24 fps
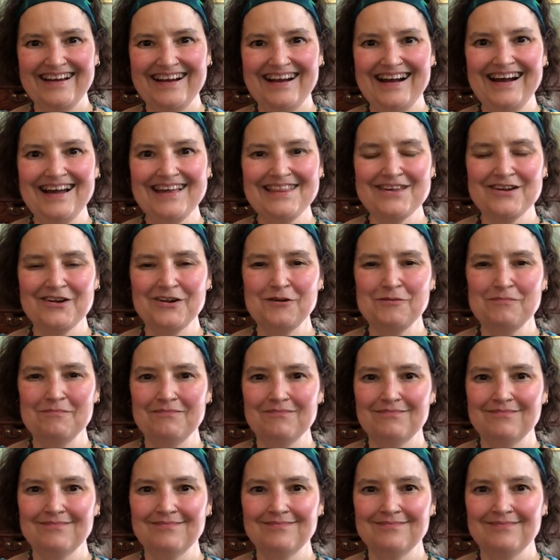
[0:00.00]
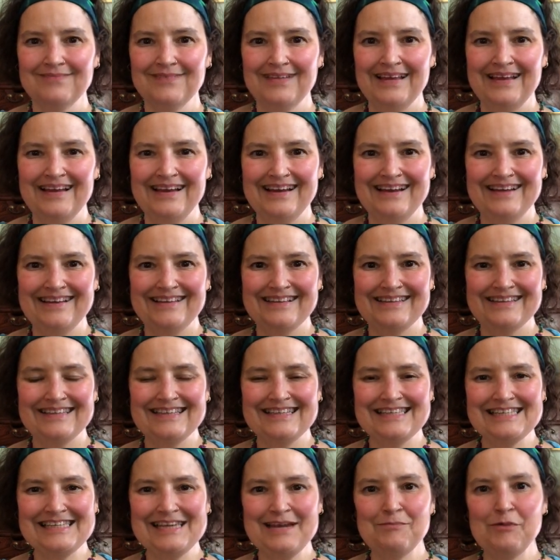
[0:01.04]
Hi there.
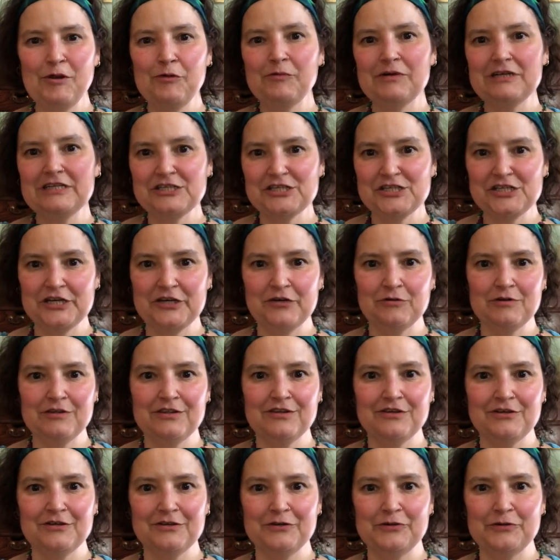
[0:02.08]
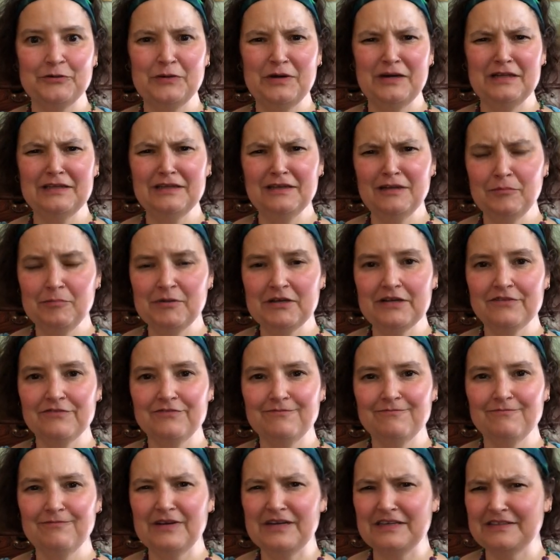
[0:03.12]
This time I want to share with you a little bit of
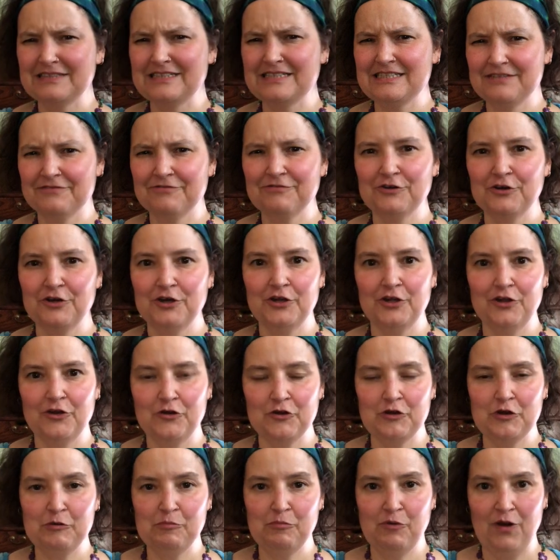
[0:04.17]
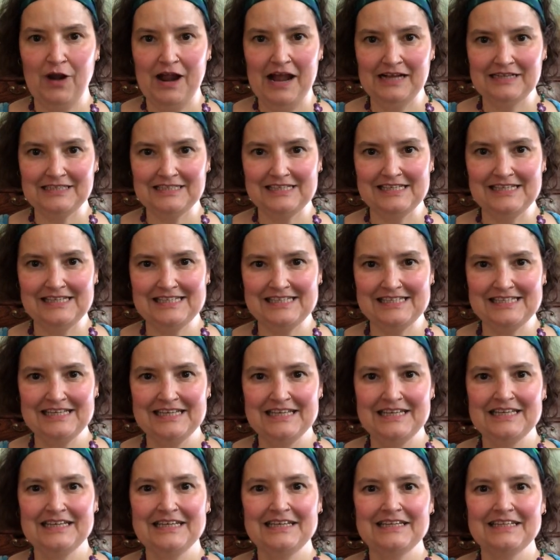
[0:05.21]
a different yoga practice.
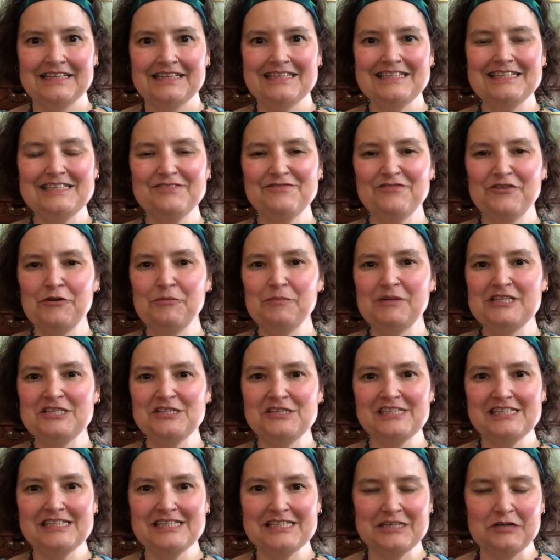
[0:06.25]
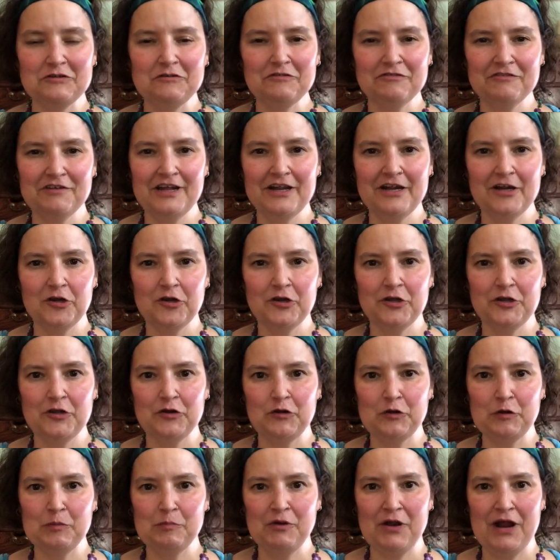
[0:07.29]
This is very much a self-care
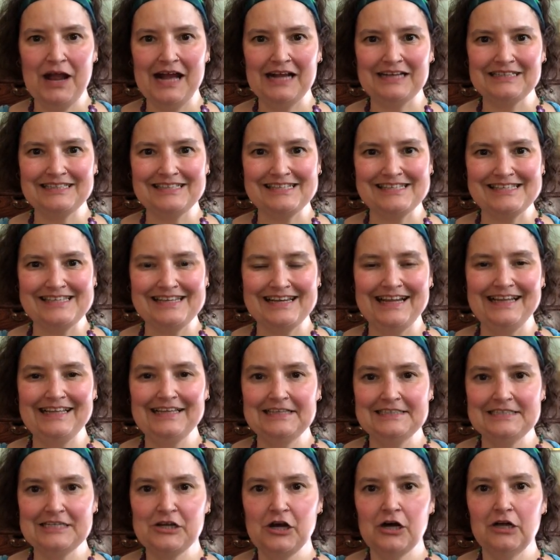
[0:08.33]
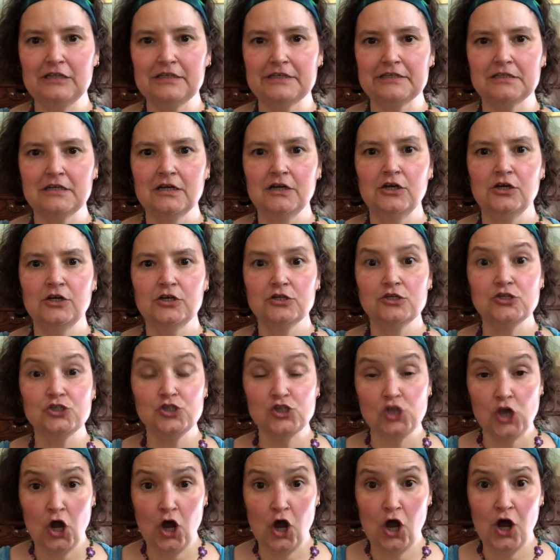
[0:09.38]
yoga practice, and I like to call it
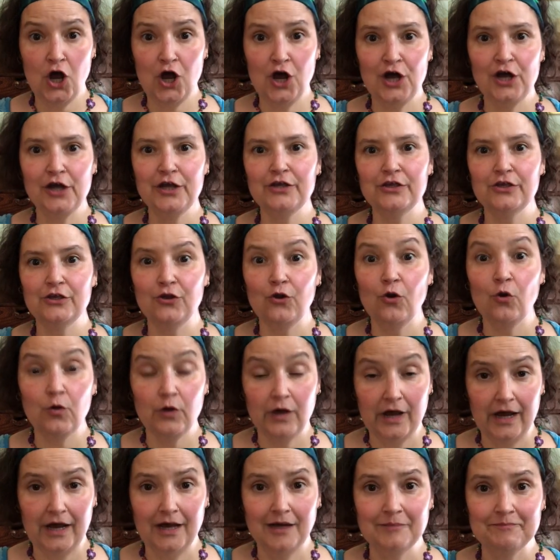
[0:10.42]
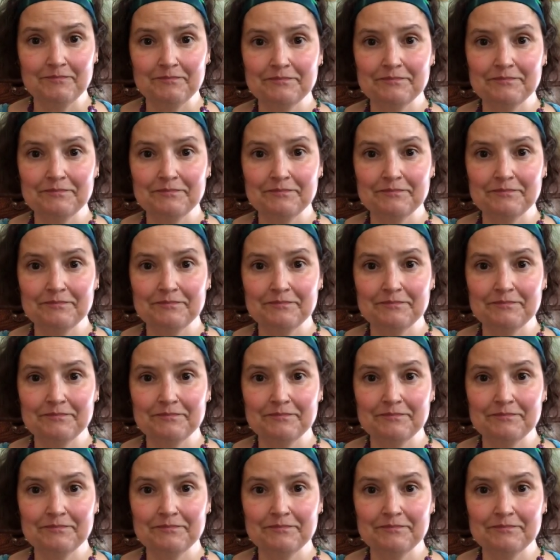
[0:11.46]
jaw yoga